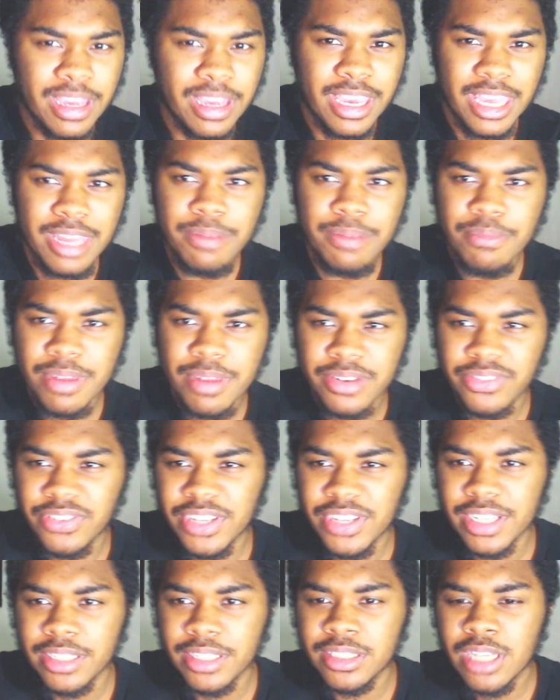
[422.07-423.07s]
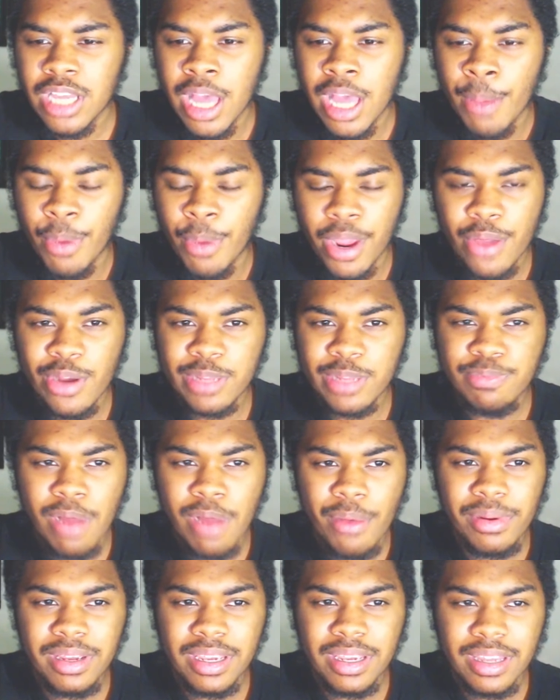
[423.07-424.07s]
in midfield, but he was
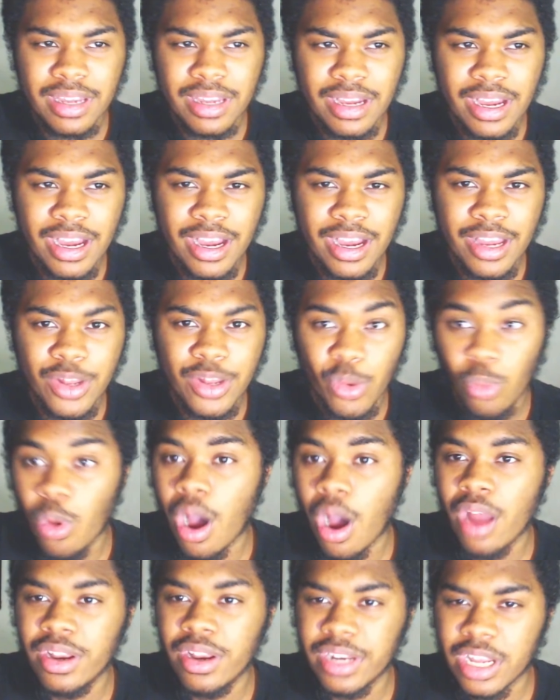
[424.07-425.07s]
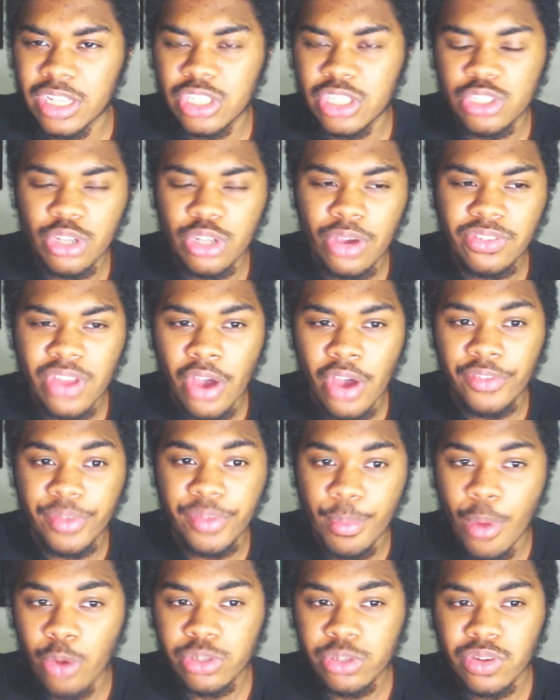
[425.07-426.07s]
probably the one that snuffed out the
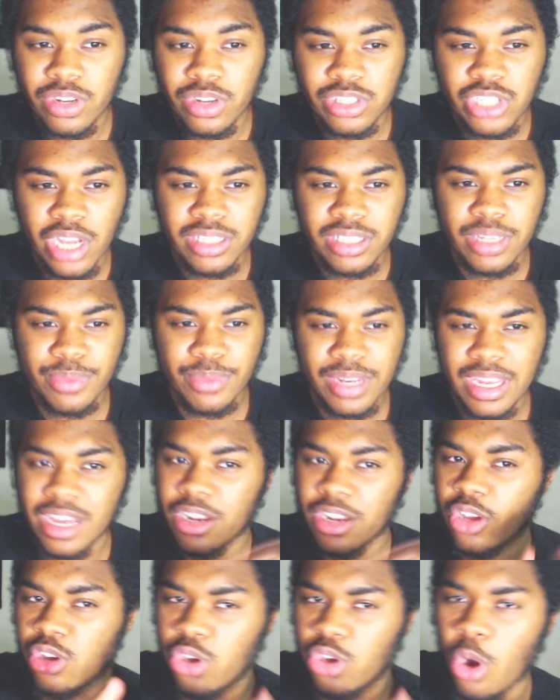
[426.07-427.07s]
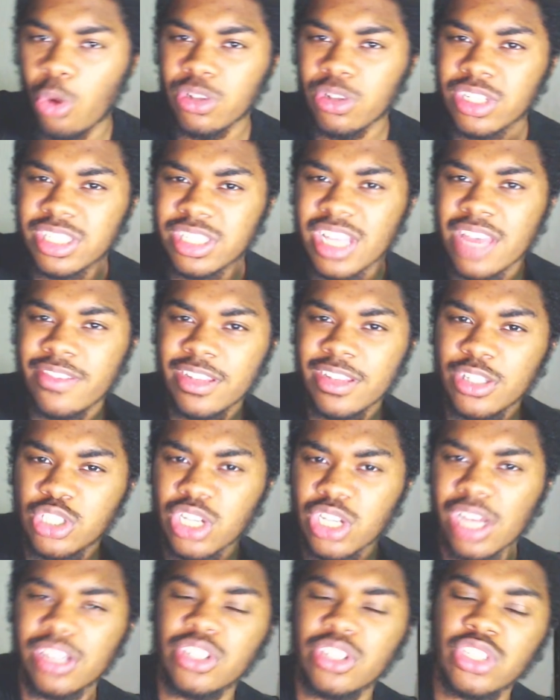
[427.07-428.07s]
most of the chance. I mean, he had a goal-saving
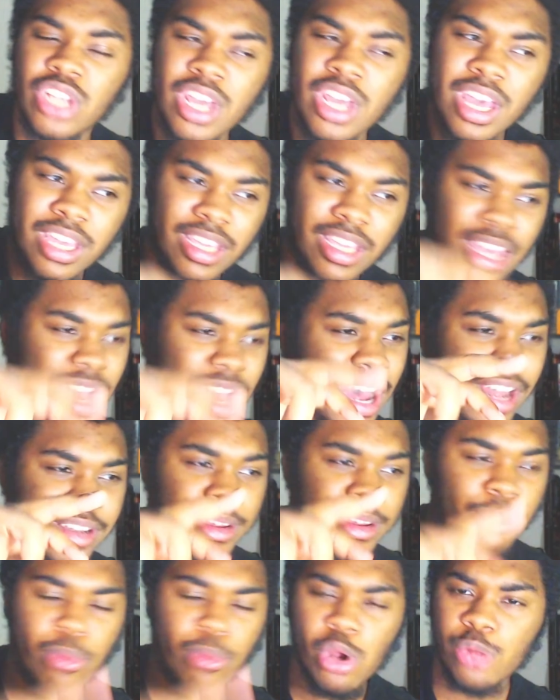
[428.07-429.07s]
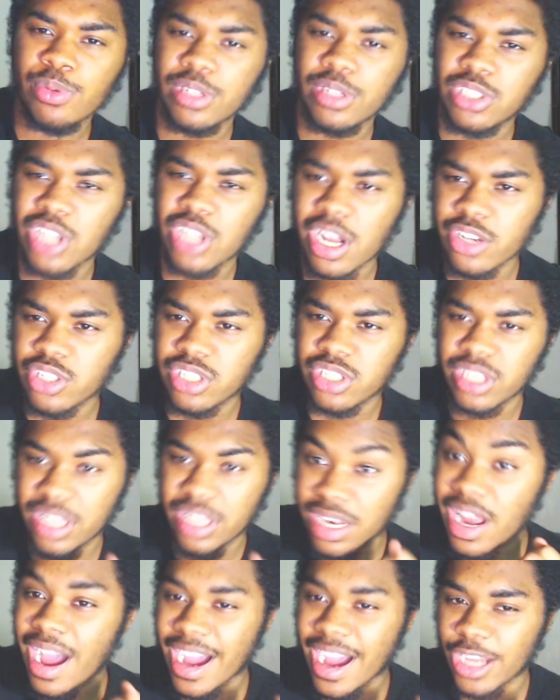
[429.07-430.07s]
challenge. He had multiple challenges
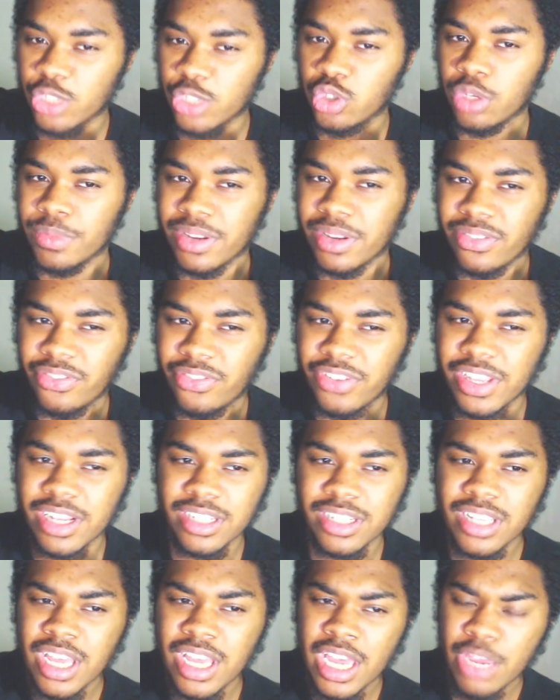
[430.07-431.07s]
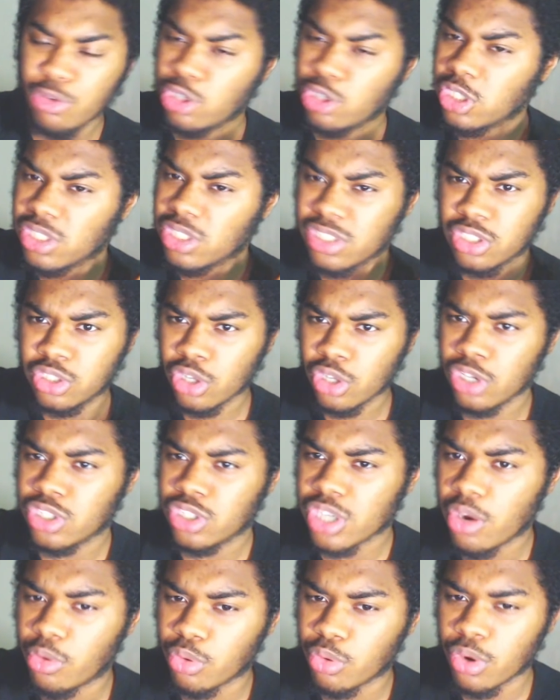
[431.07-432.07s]
in actual midfield. He was just
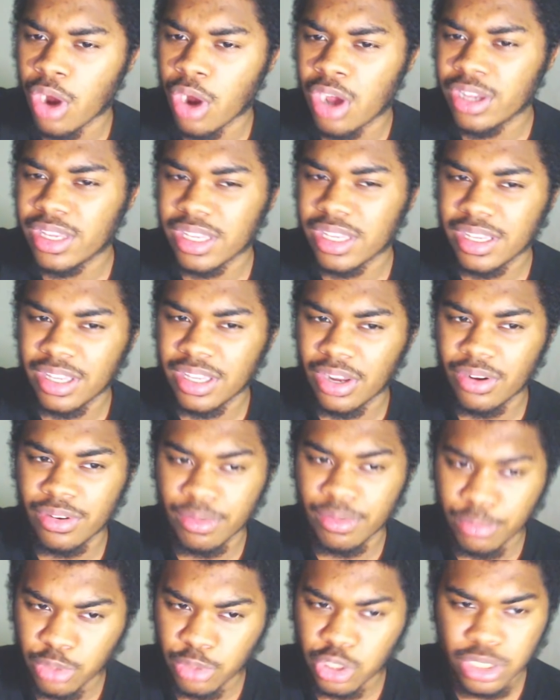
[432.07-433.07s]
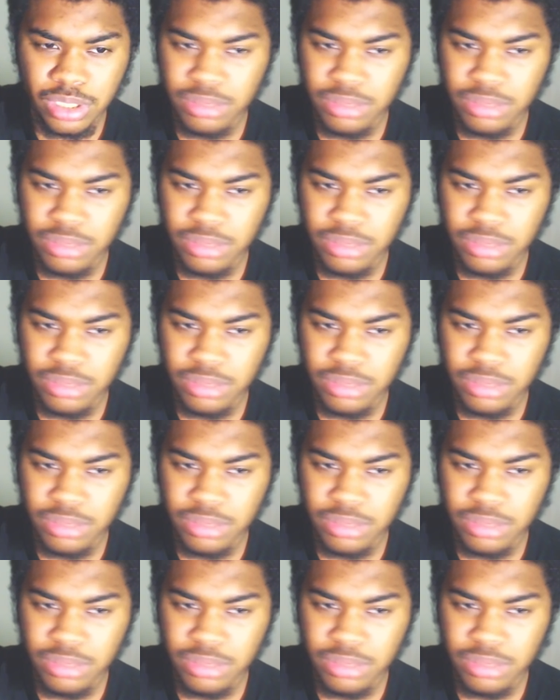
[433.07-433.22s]
such a rock, just